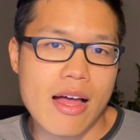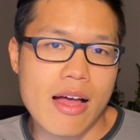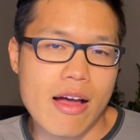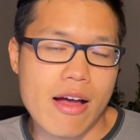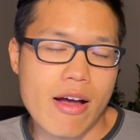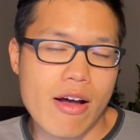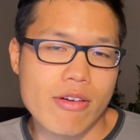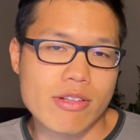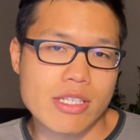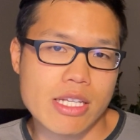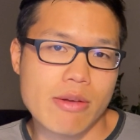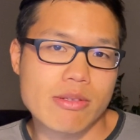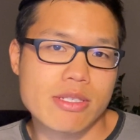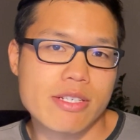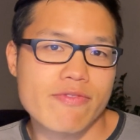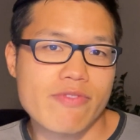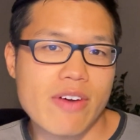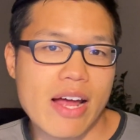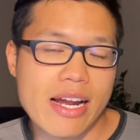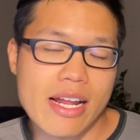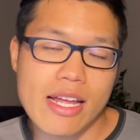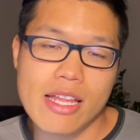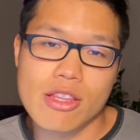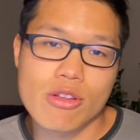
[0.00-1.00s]
I was able to find
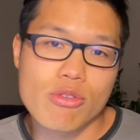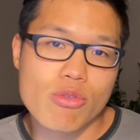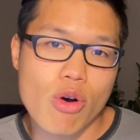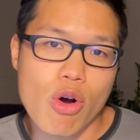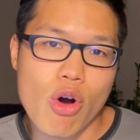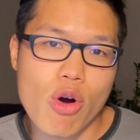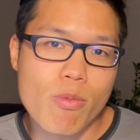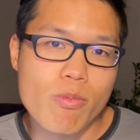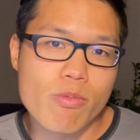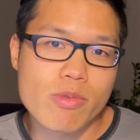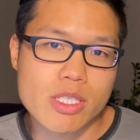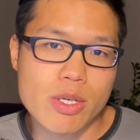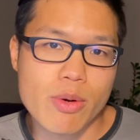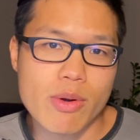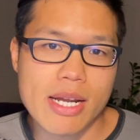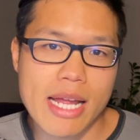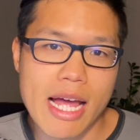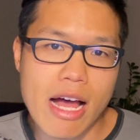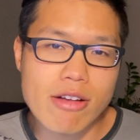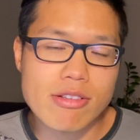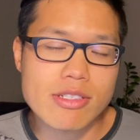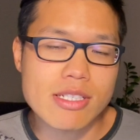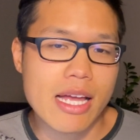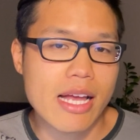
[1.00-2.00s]
a new home with someone
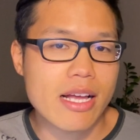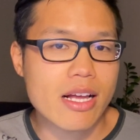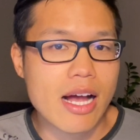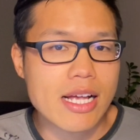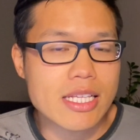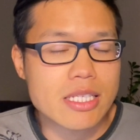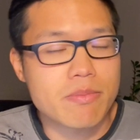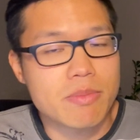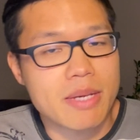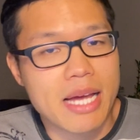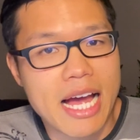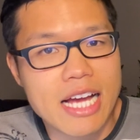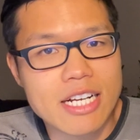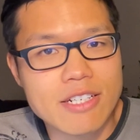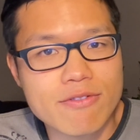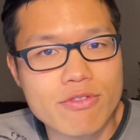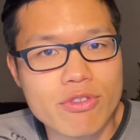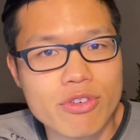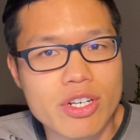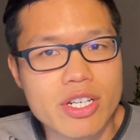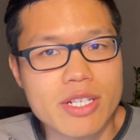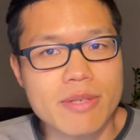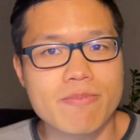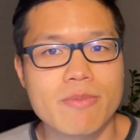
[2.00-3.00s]
else and got some cash for
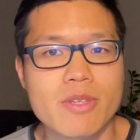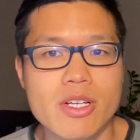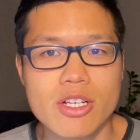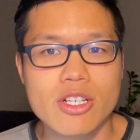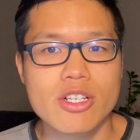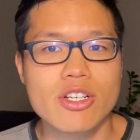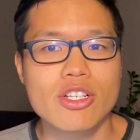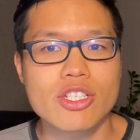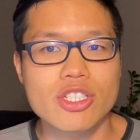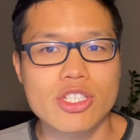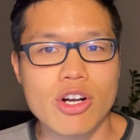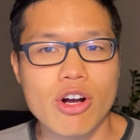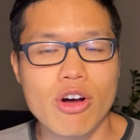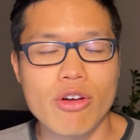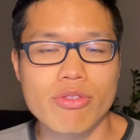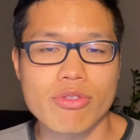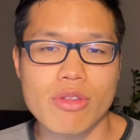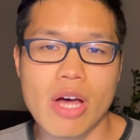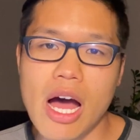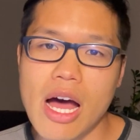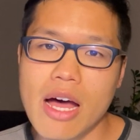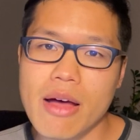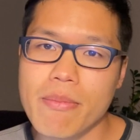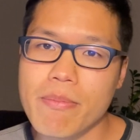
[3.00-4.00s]
it. So
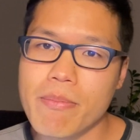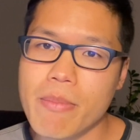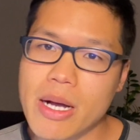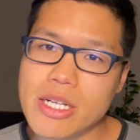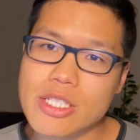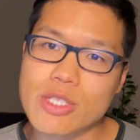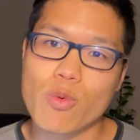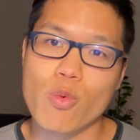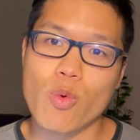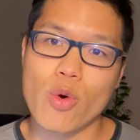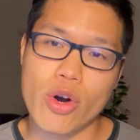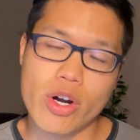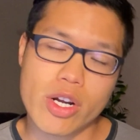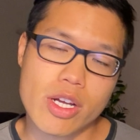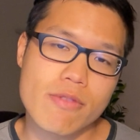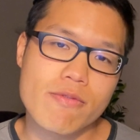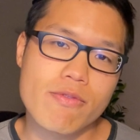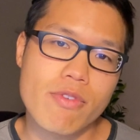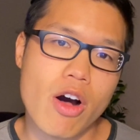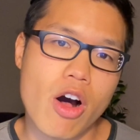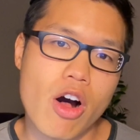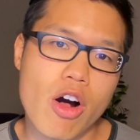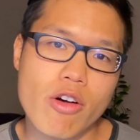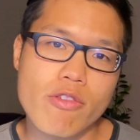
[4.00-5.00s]
not much work
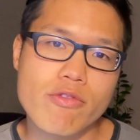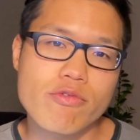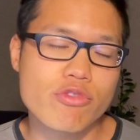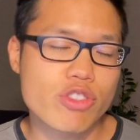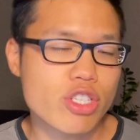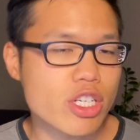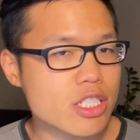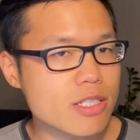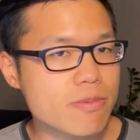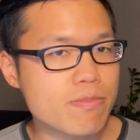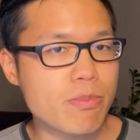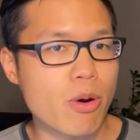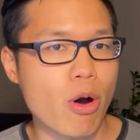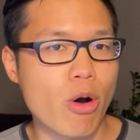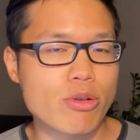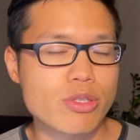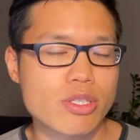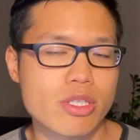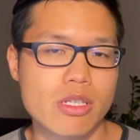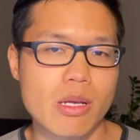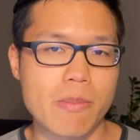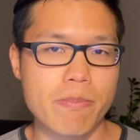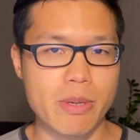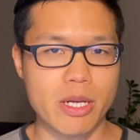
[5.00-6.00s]
involved, just posting
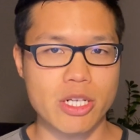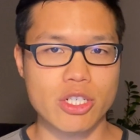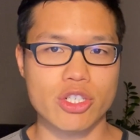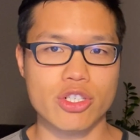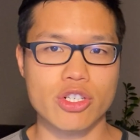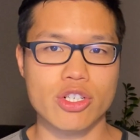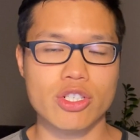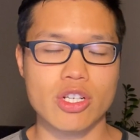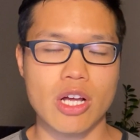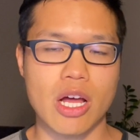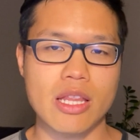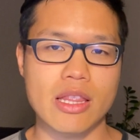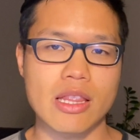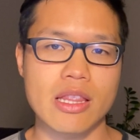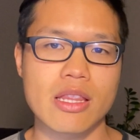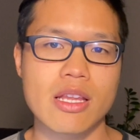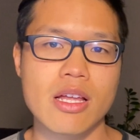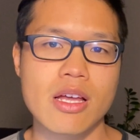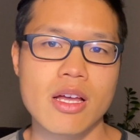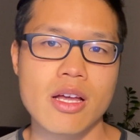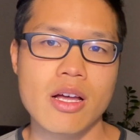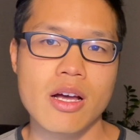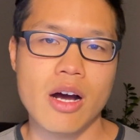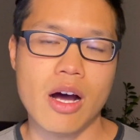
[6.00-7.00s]
the pictures on
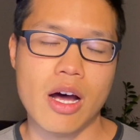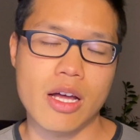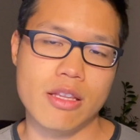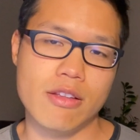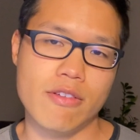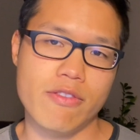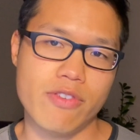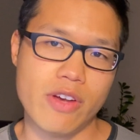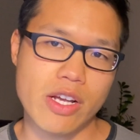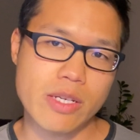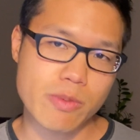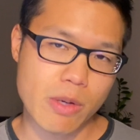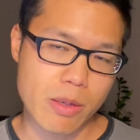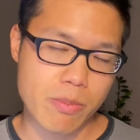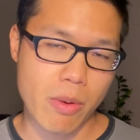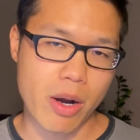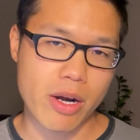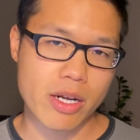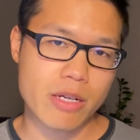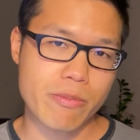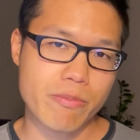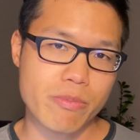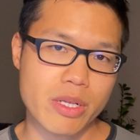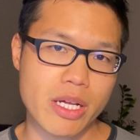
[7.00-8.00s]
the Facebook
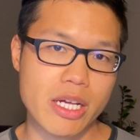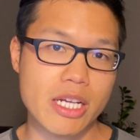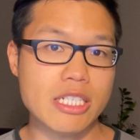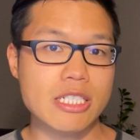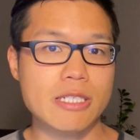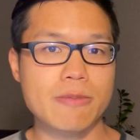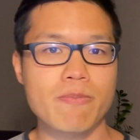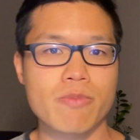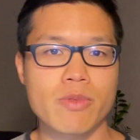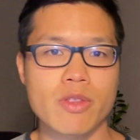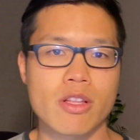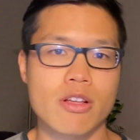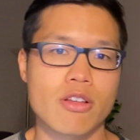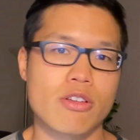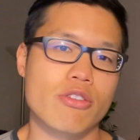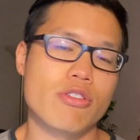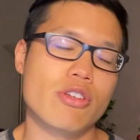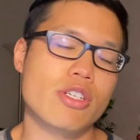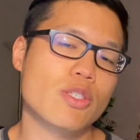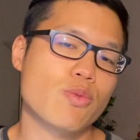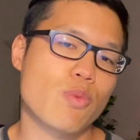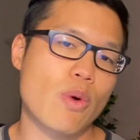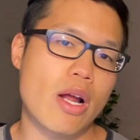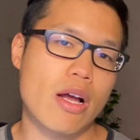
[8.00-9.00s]
Marketplace. You
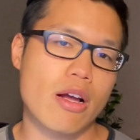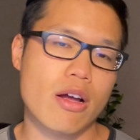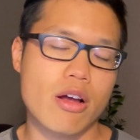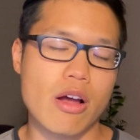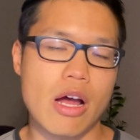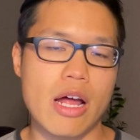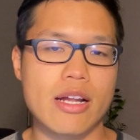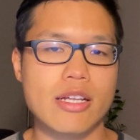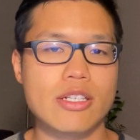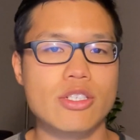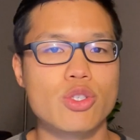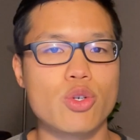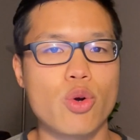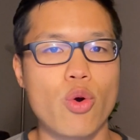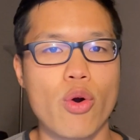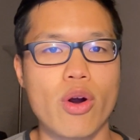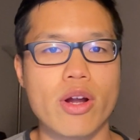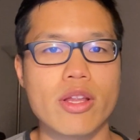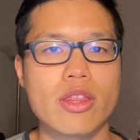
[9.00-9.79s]
just want to kind of join